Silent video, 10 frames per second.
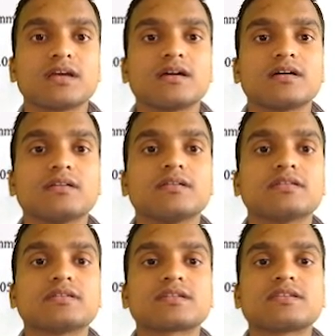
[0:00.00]

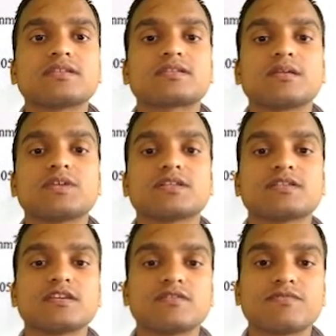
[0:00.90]
the section is coming
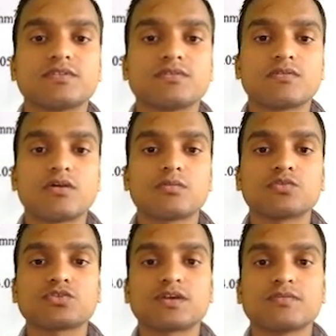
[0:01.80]
safe in
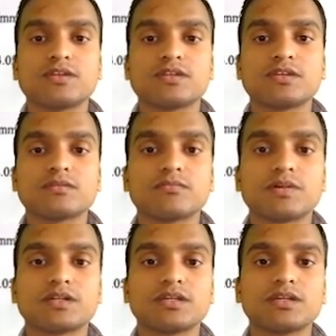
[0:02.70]
almost everything,
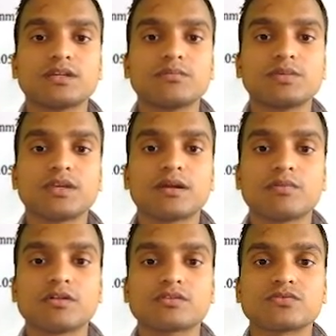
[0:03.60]
but here we
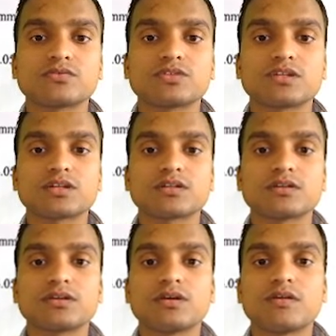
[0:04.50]
have also checked
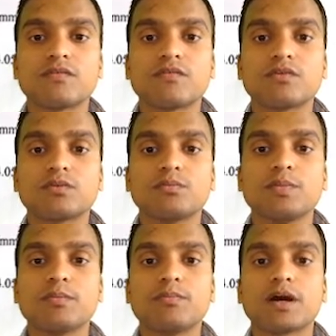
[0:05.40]
for
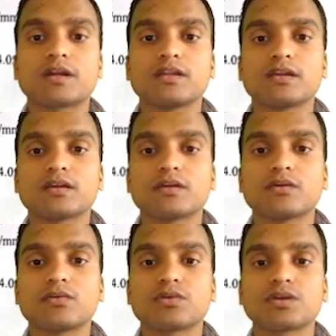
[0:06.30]
web buckling.
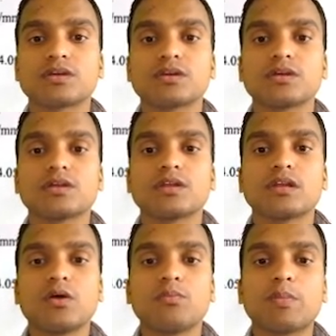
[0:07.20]
Okay,
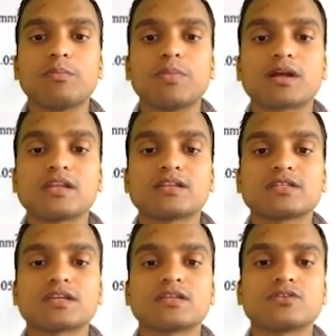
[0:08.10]
now web buckling
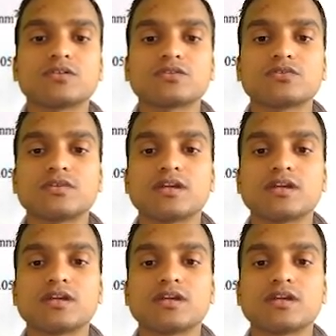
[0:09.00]
check is also